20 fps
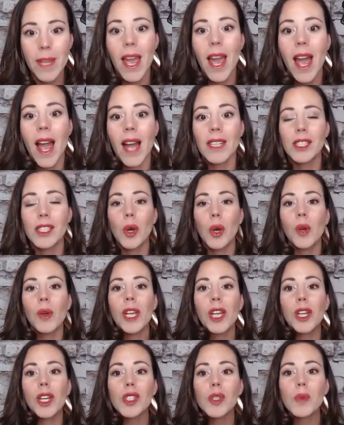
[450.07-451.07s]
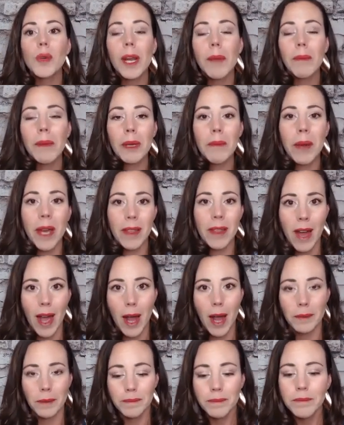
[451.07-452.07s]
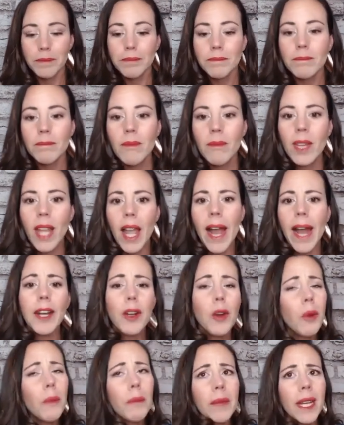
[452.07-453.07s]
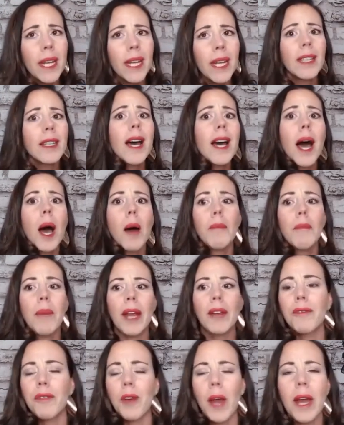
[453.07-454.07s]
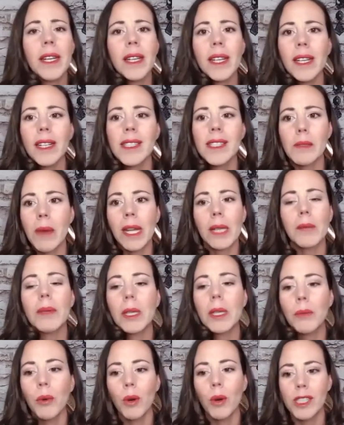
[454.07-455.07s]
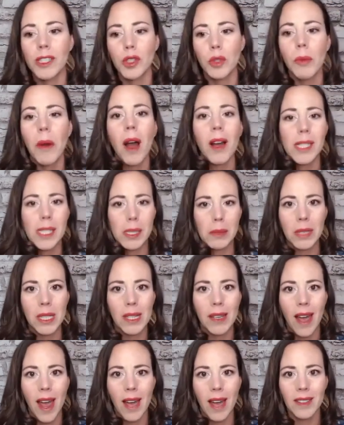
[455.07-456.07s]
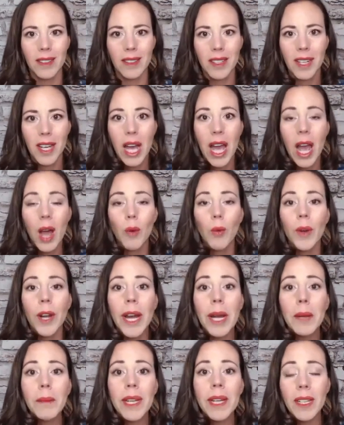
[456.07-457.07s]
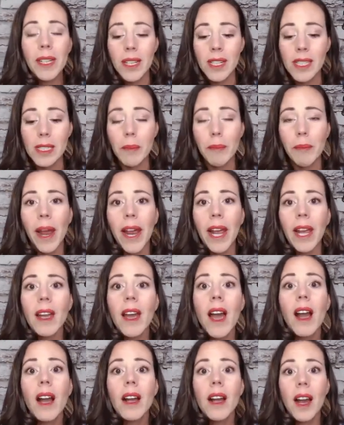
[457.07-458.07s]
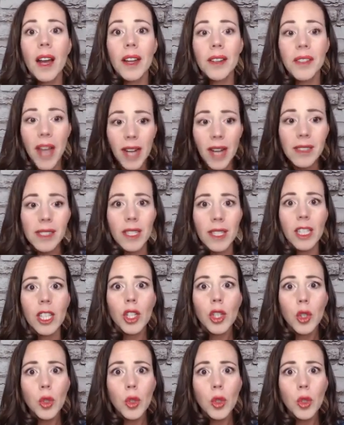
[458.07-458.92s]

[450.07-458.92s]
And so here's what I mean by that. I don't mean by friending as many people as you possibly can. What I mean is by connecting